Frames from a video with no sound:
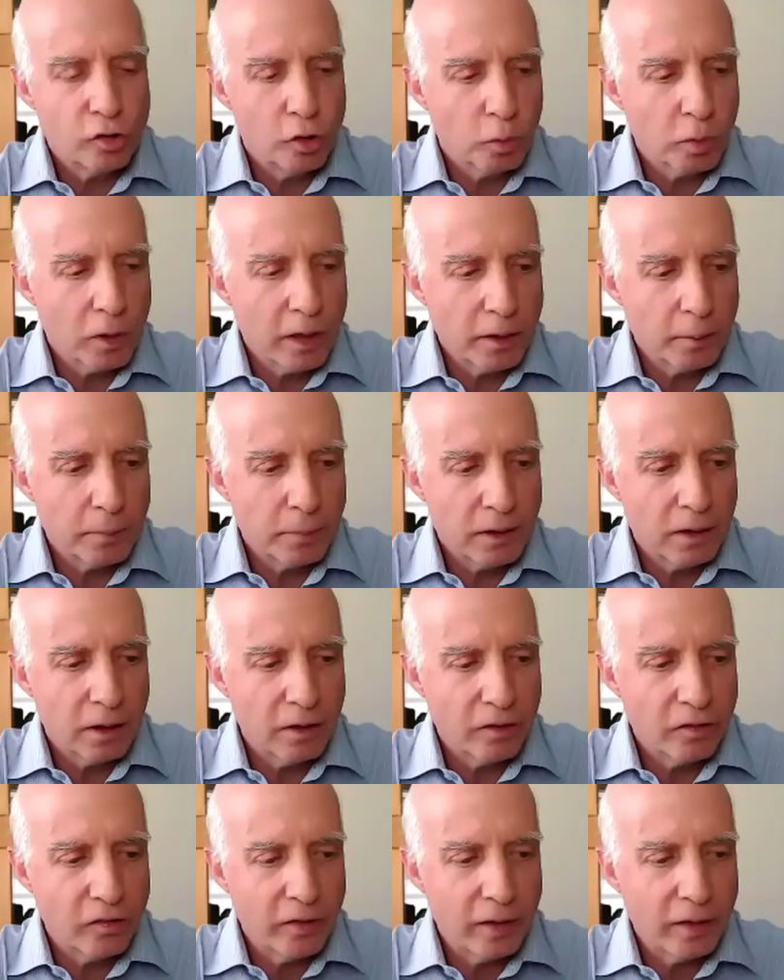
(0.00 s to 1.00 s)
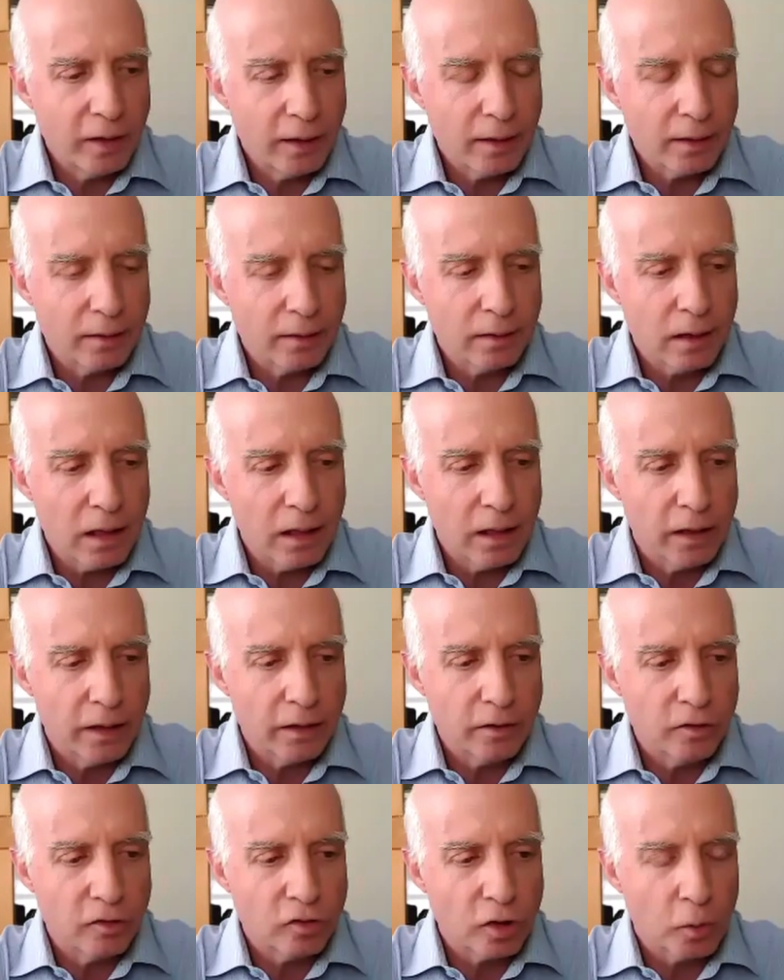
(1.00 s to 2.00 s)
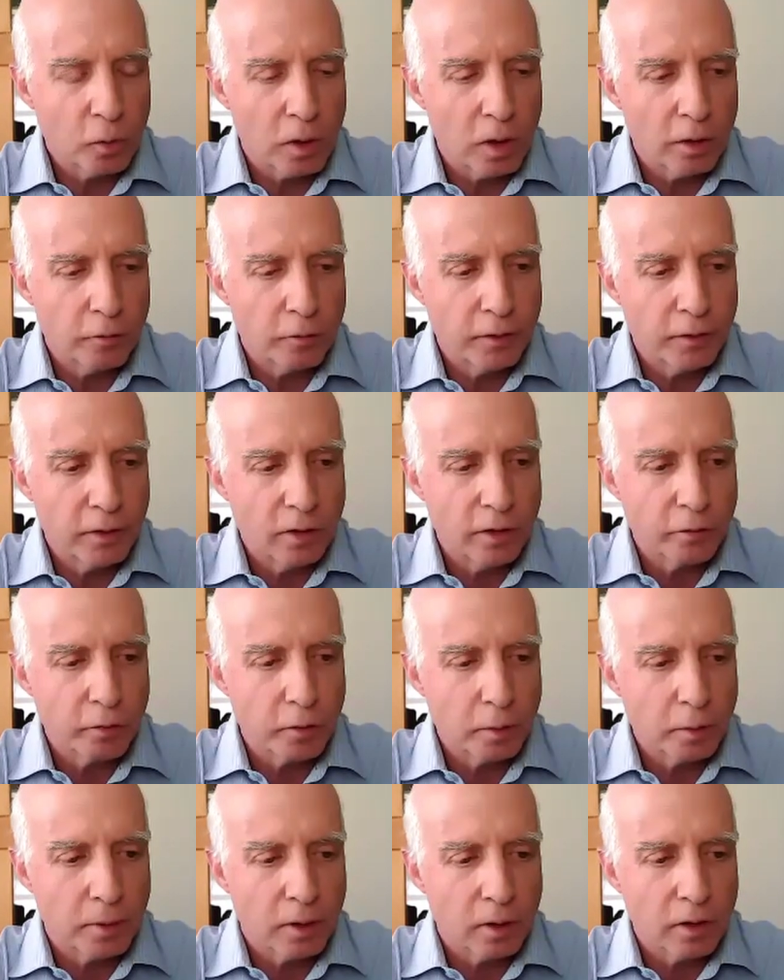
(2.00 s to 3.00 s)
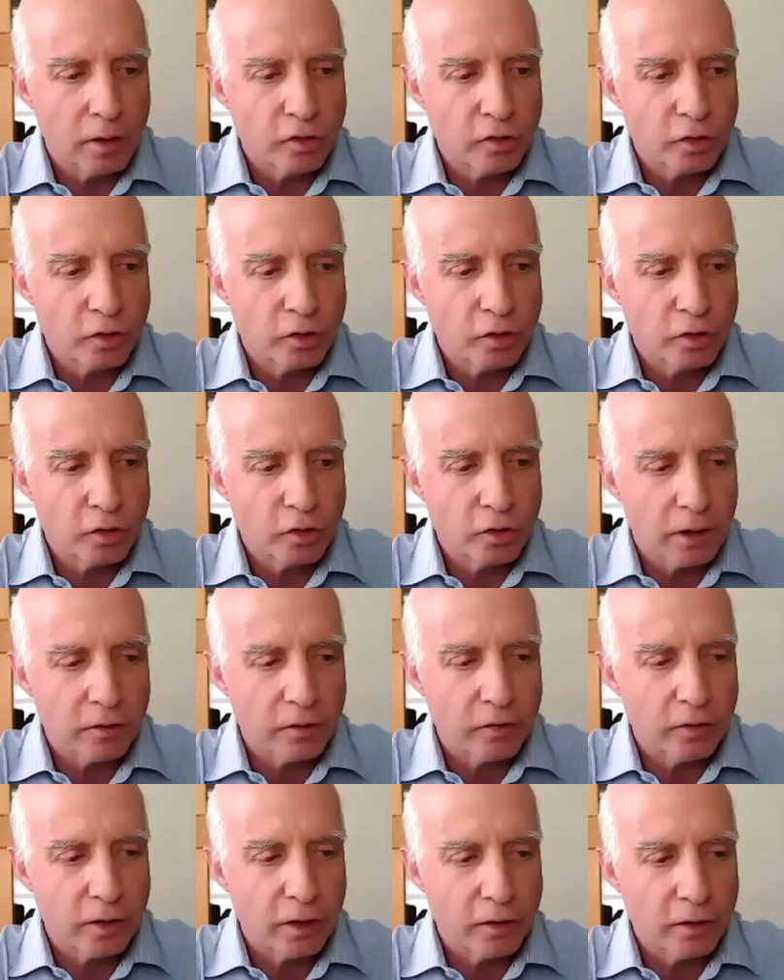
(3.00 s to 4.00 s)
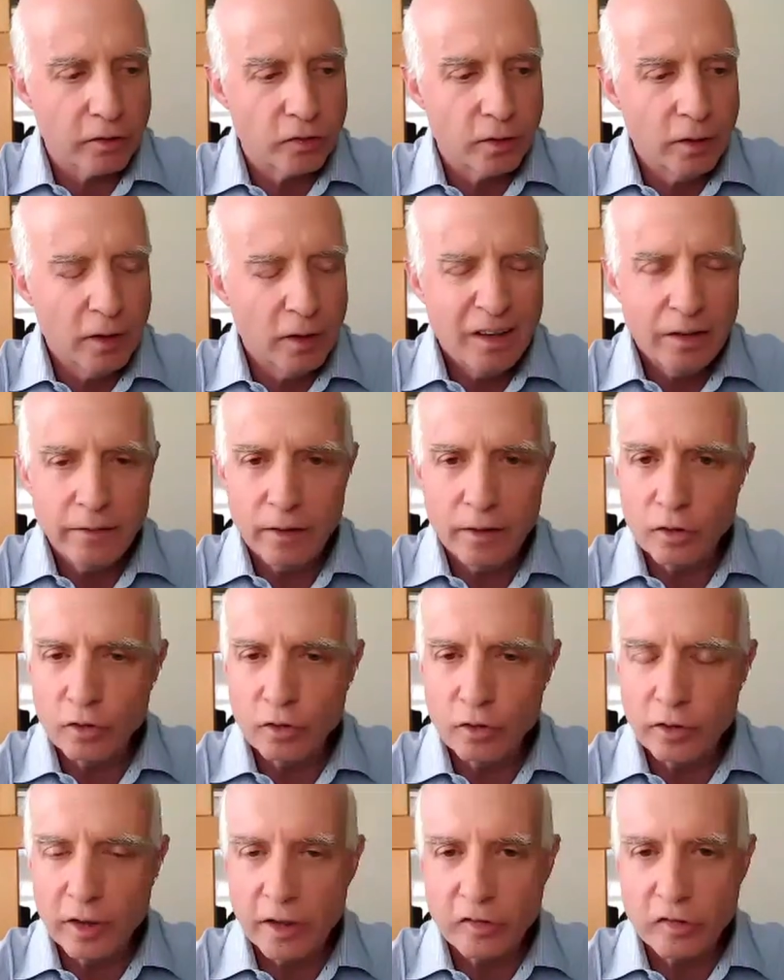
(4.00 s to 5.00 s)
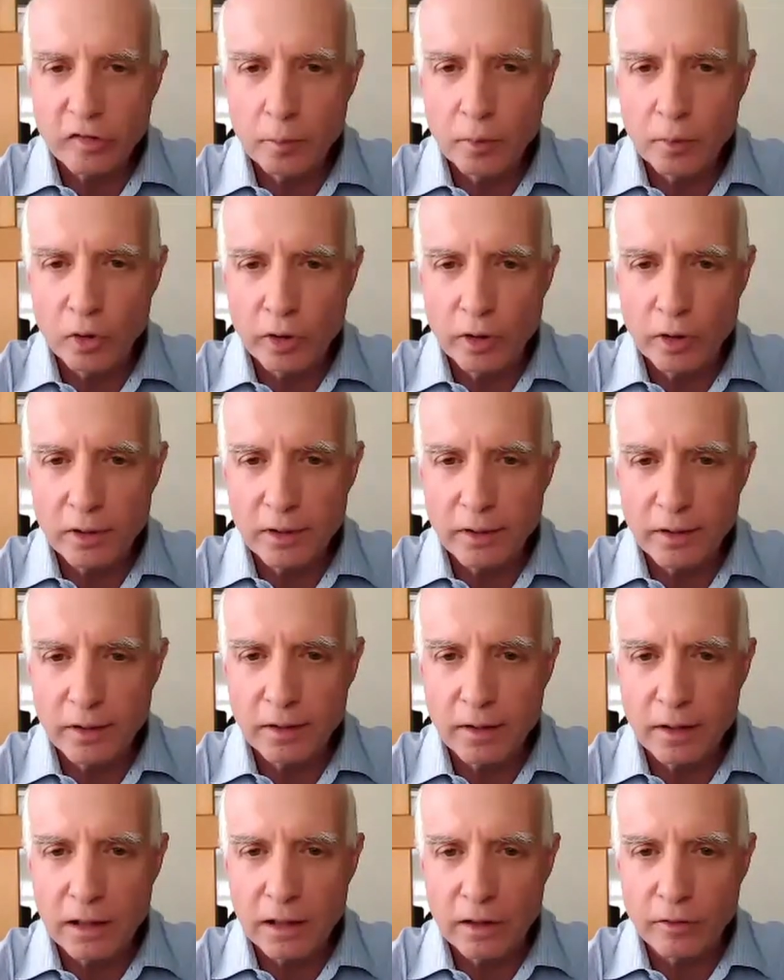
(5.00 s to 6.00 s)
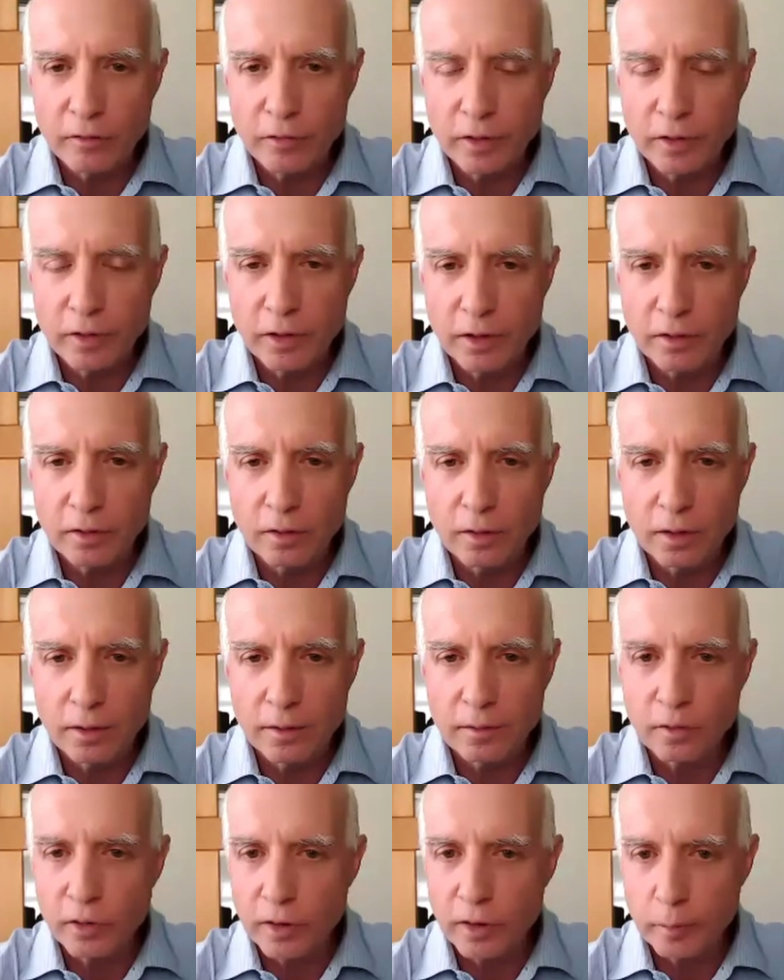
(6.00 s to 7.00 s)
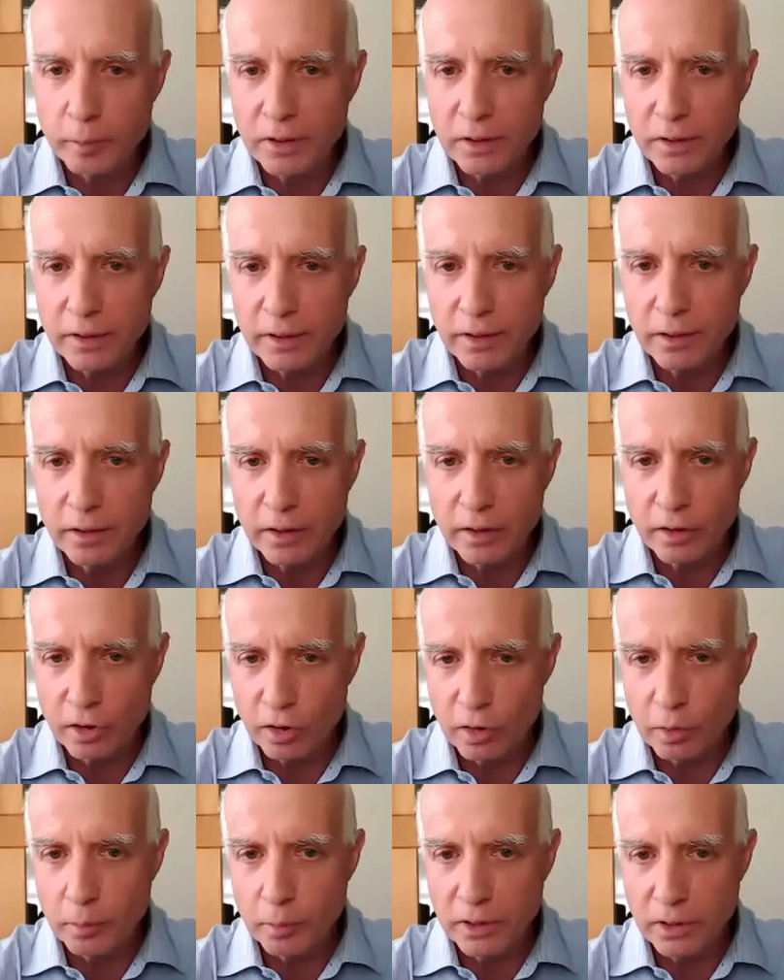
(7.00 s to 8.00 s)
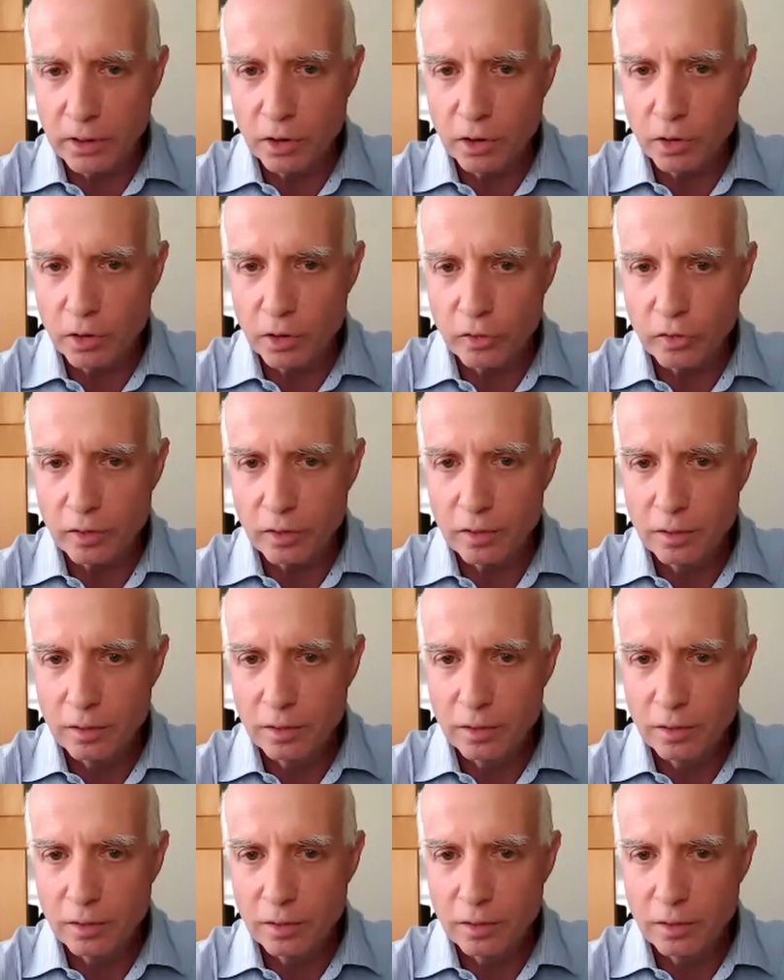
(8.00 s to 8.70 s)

write, because they had lied so often in different parts during the process, then their testimony really didn't have any credibility and couldn't be used.